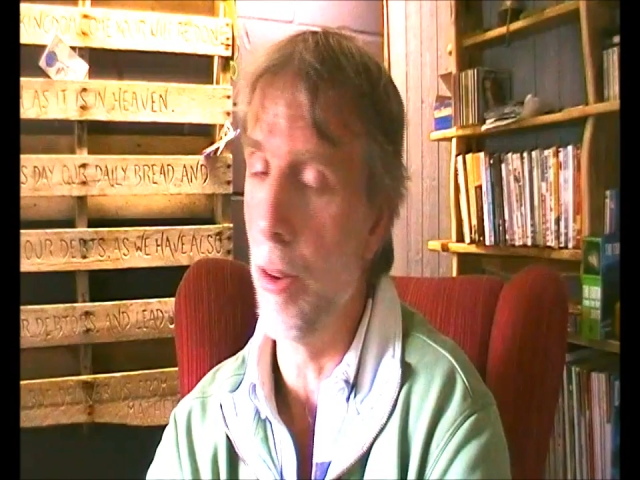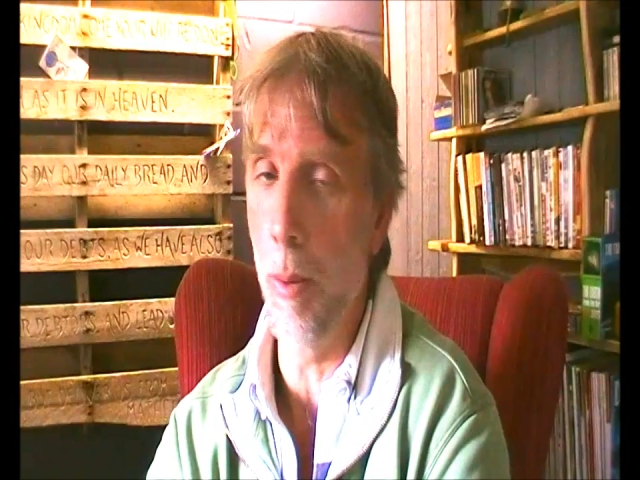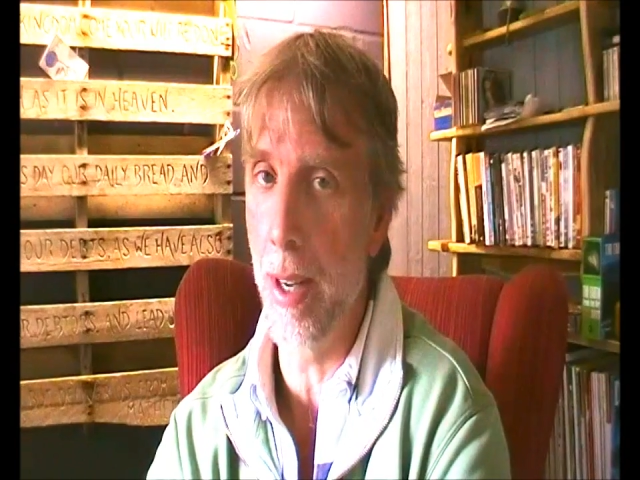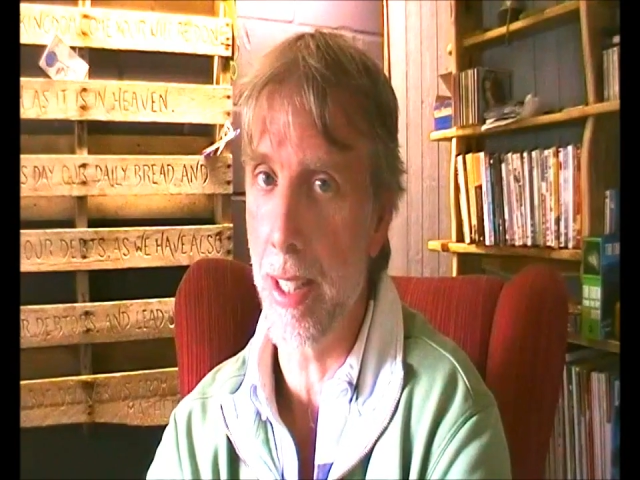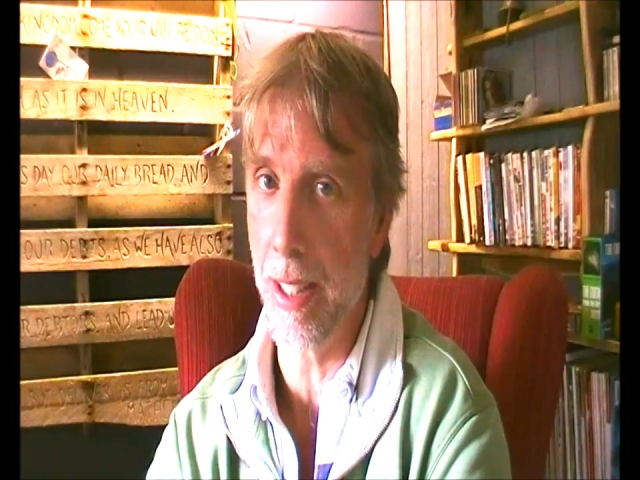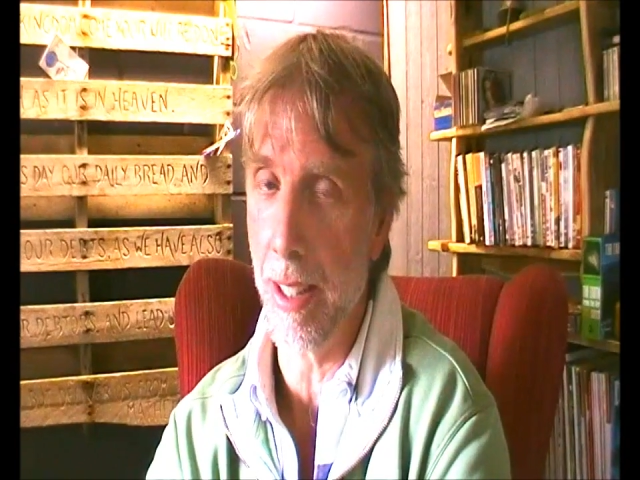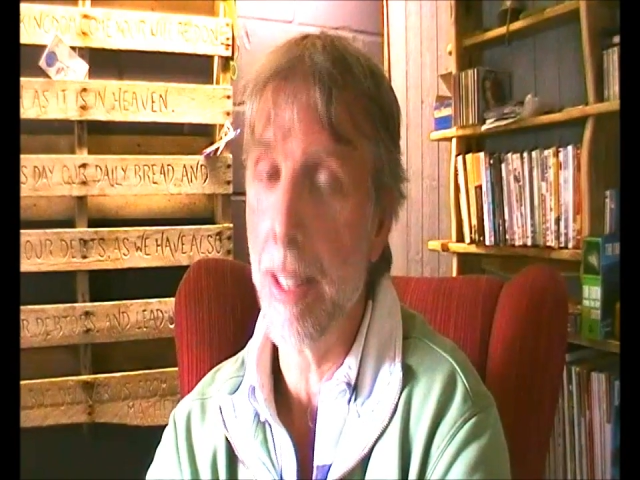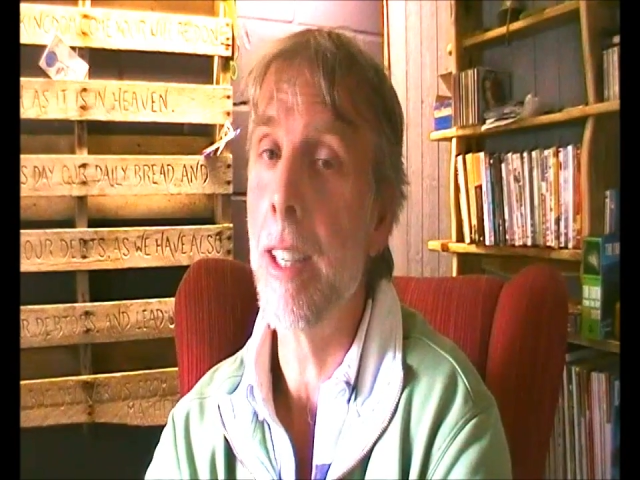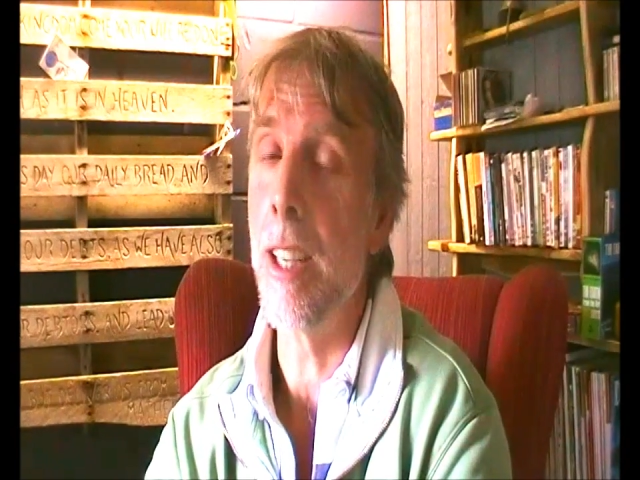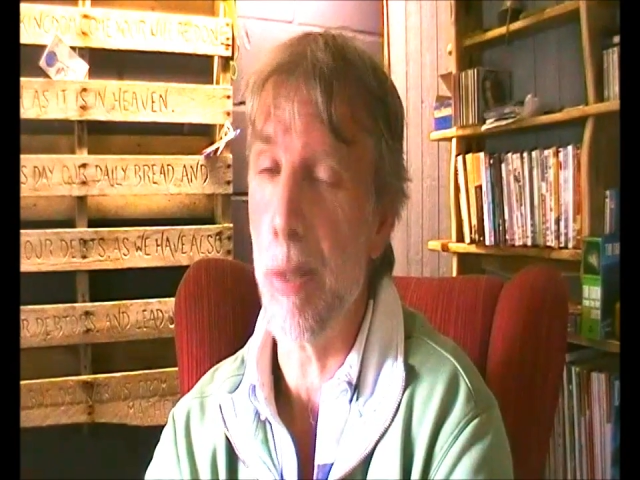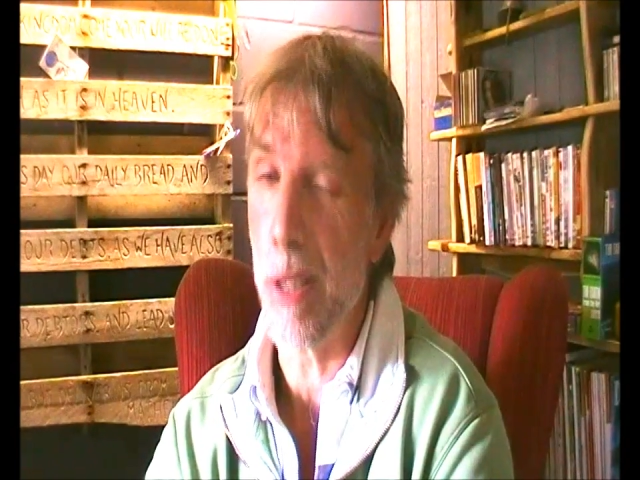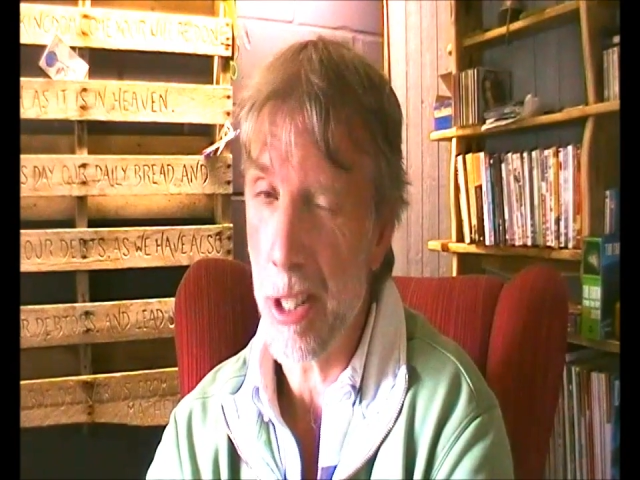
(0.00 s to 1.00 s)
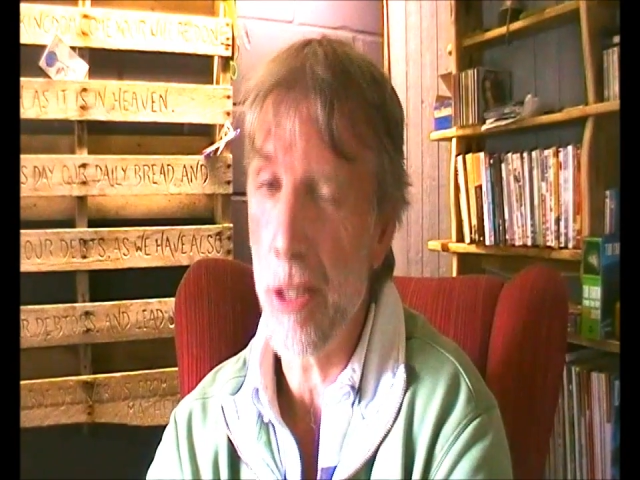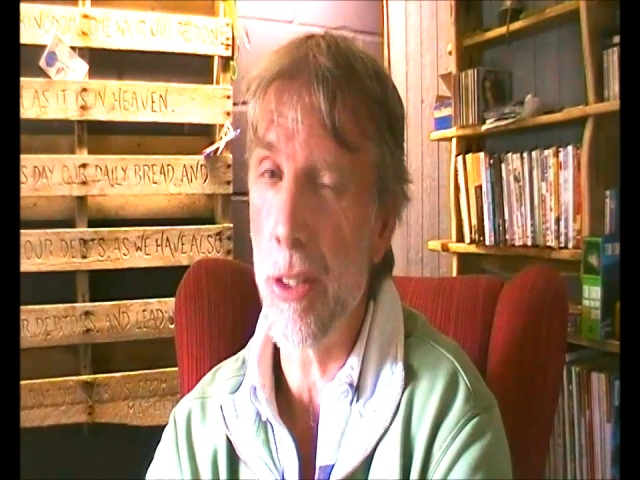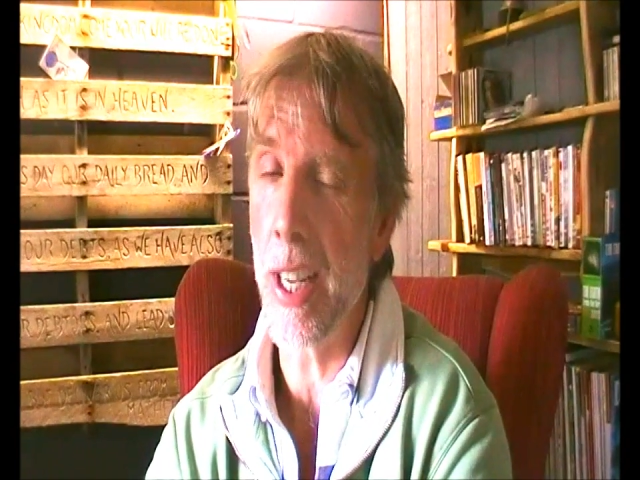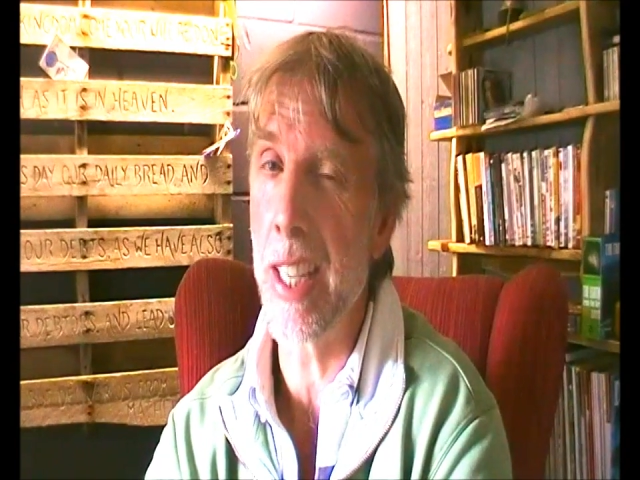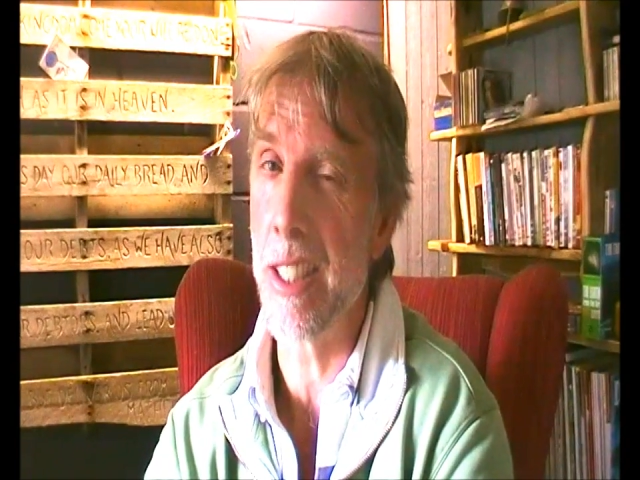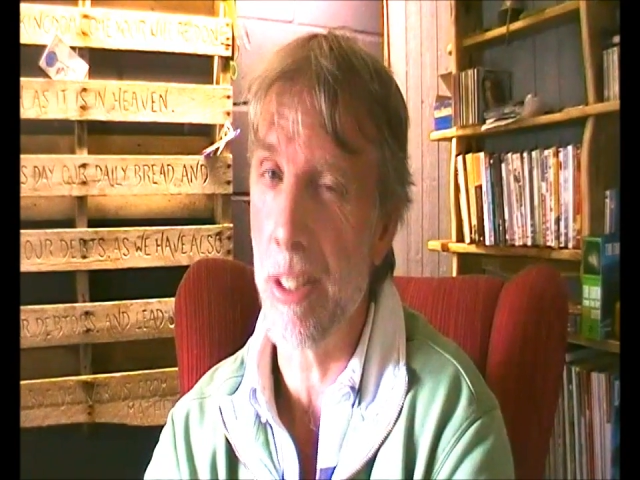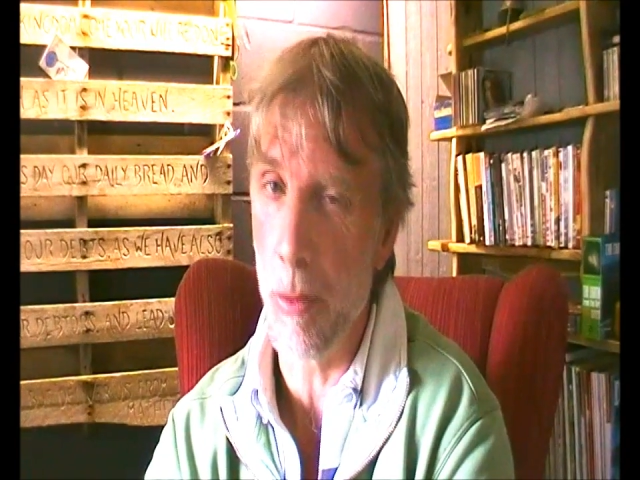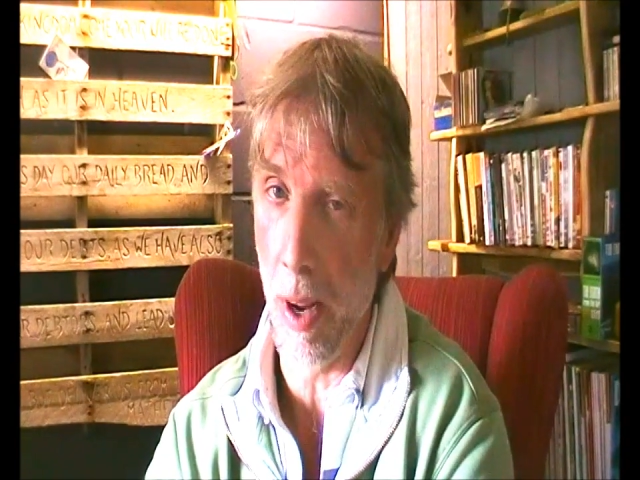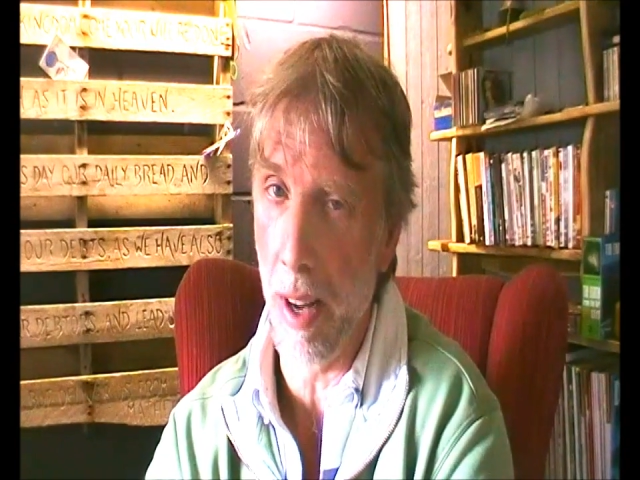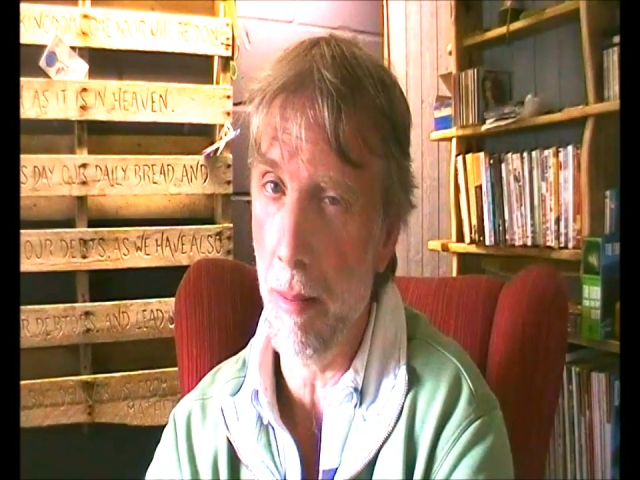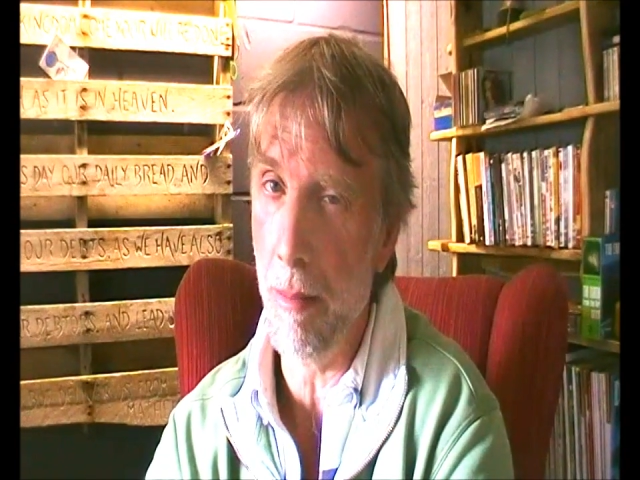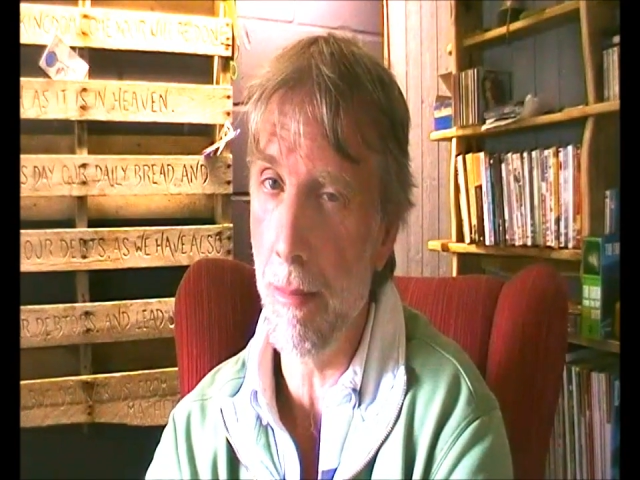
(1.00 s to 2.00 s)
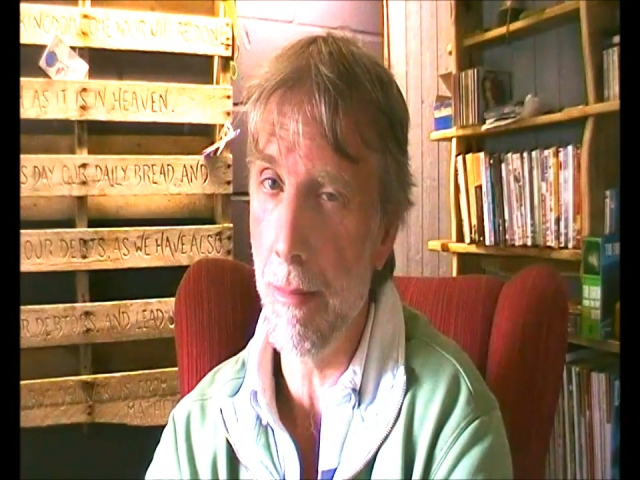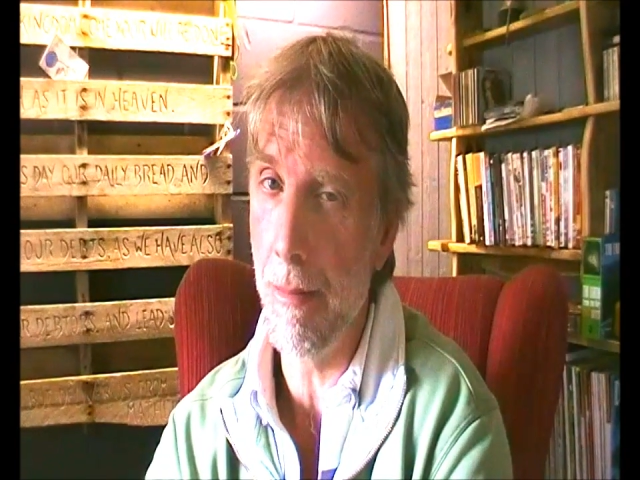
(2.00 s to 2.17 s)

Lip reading: It wasn't, it was 2001.